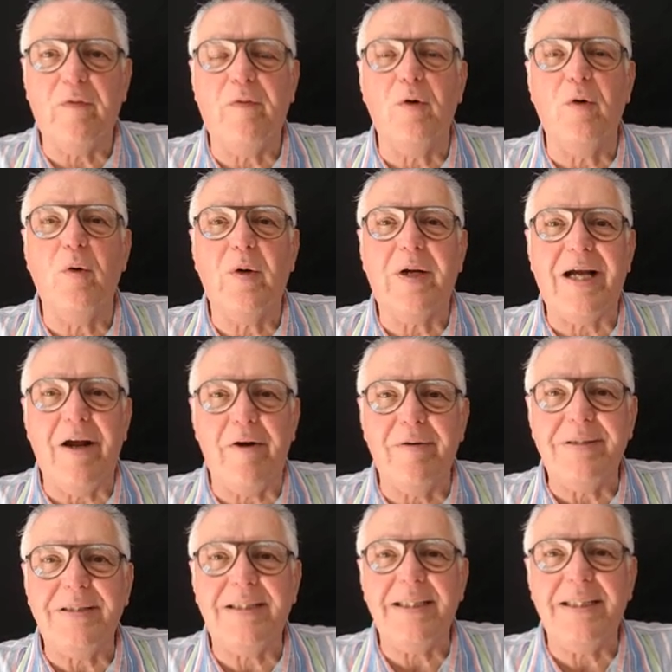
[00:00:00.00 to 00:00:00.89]
for
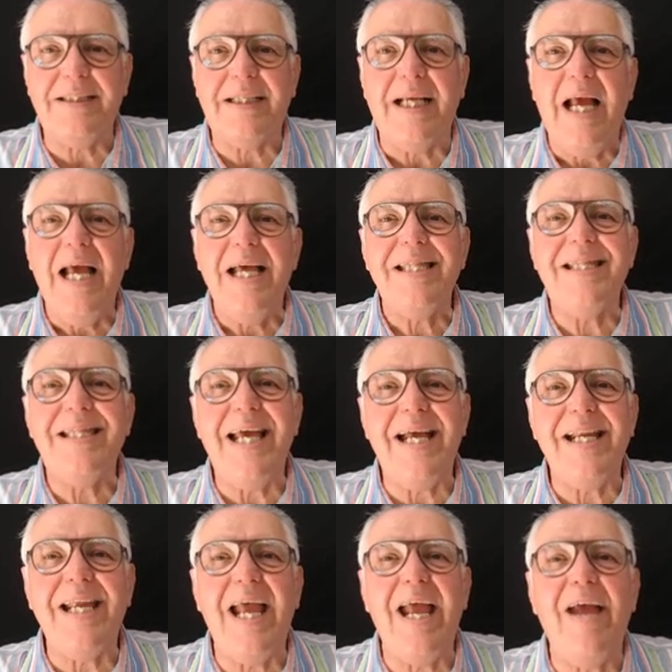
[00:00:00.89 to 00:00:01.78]
currencies
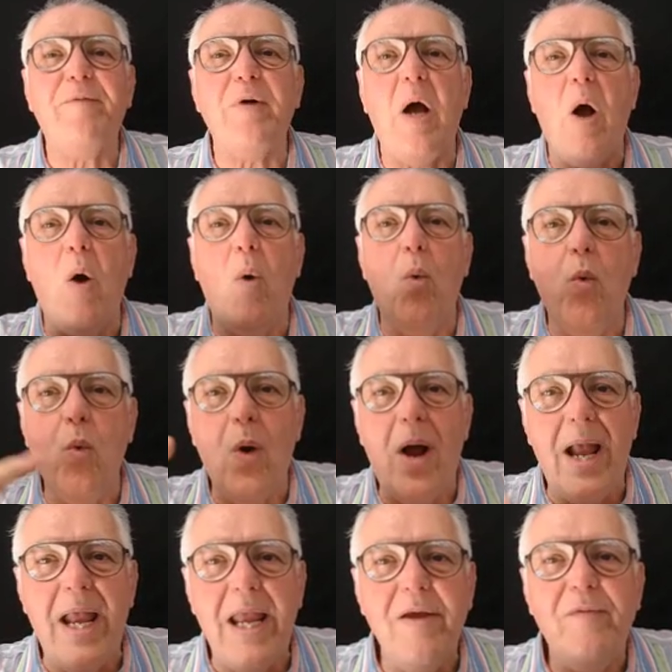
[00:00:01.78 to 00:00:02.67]
that have a
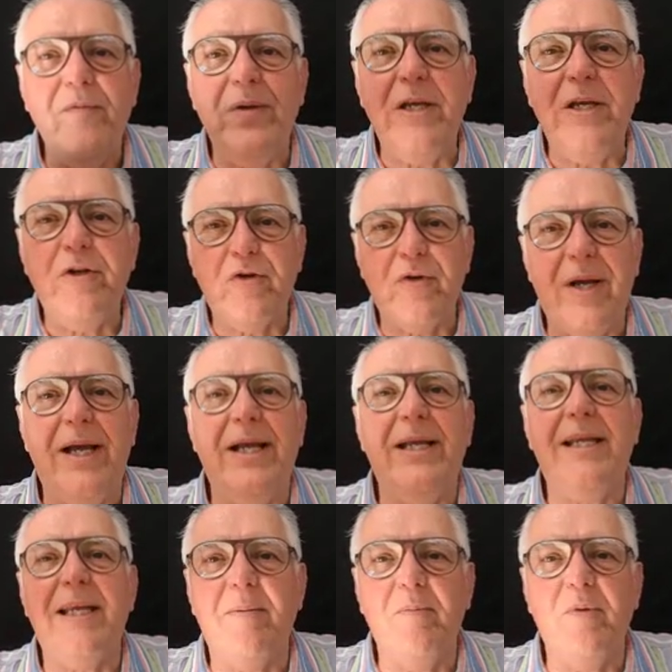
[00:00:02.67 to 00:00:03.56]
wavy
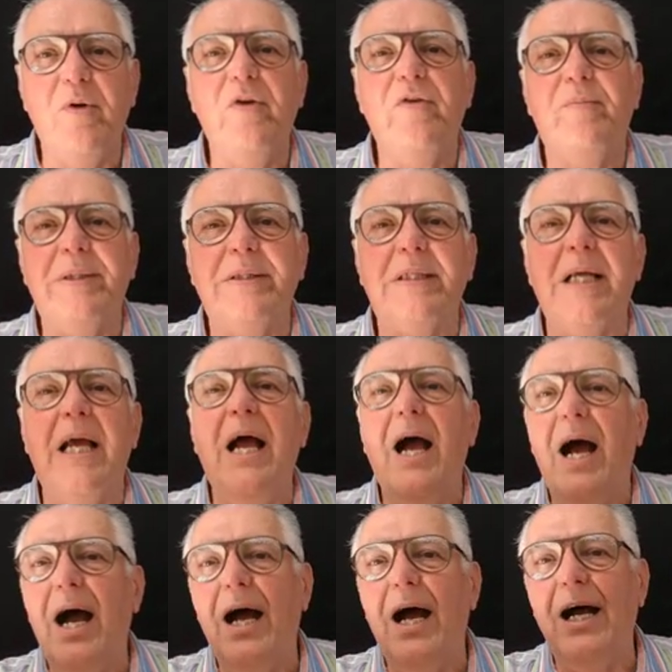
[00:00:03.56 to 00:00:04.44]
trading movement,
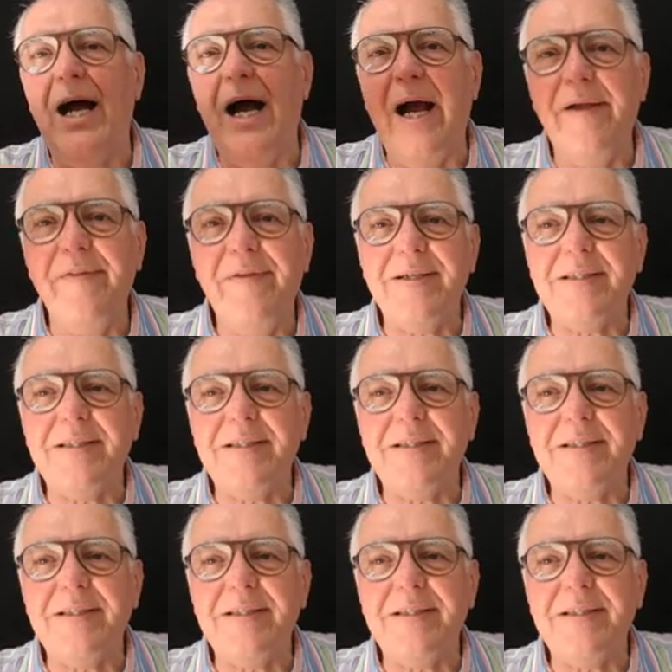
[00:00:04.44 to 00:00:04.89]
either